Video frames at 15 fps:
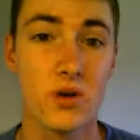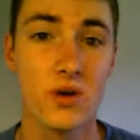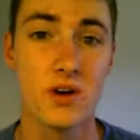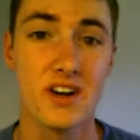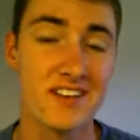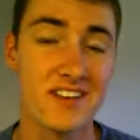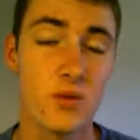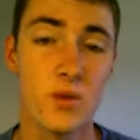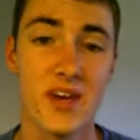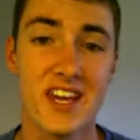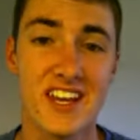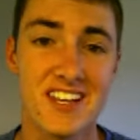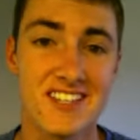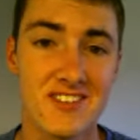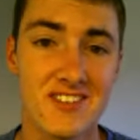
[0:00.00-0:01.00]
or on the
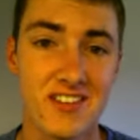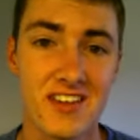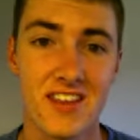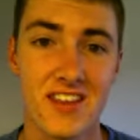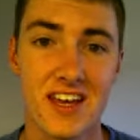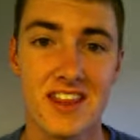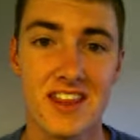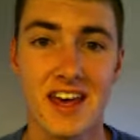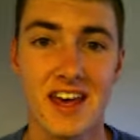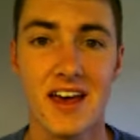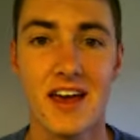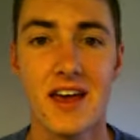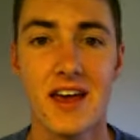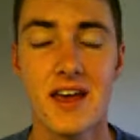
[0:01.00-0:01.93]
weekends or anything like that.